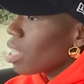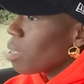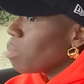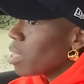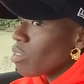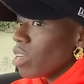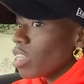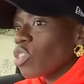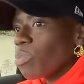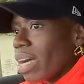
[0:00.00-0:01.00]
Big
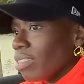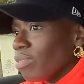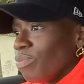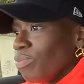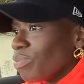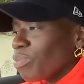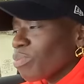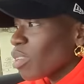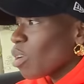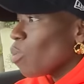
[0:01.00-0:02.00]
Rich, man,
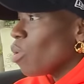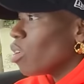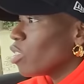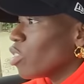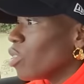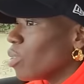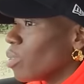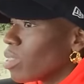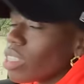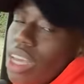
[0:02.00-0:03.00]
what a
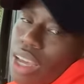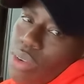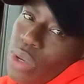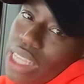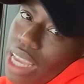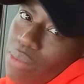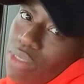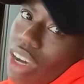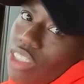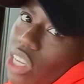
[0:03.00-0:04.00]
dude. We named
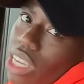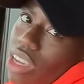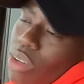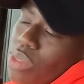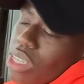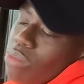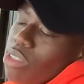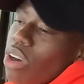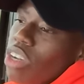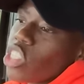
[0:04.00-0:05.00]
RJ after him,
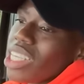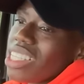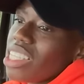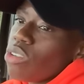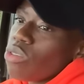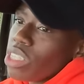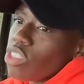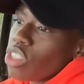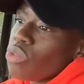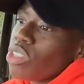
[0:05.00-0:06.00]
so RJ is Little
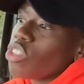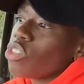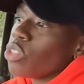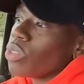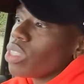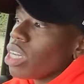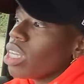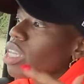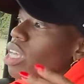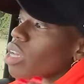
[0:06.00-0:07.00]
Richard Jr.
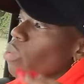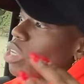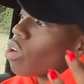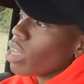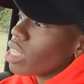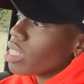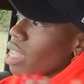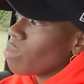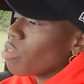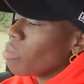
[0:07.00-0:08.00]
We got his
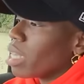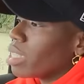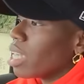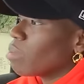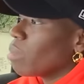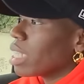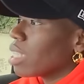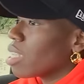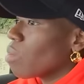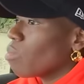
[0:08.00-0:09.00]
name from my
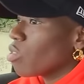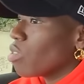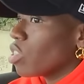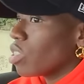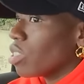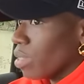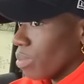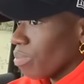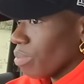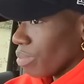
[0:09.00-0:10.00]
dad's name was Richard.
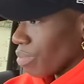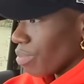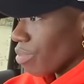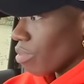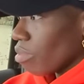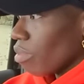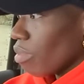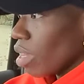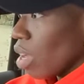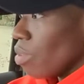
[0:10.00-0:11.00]

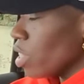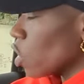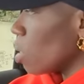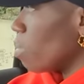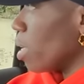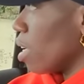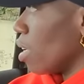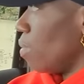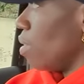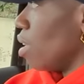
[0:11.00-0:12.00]
Richie
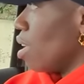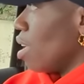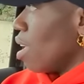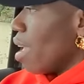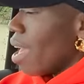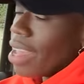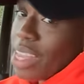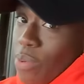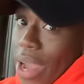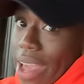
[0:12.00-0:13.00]
B.
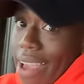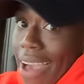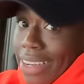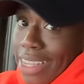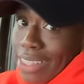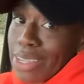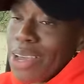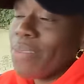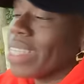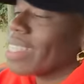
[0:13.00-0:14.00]
Anyway, I need to
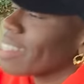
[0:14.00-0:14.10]
go into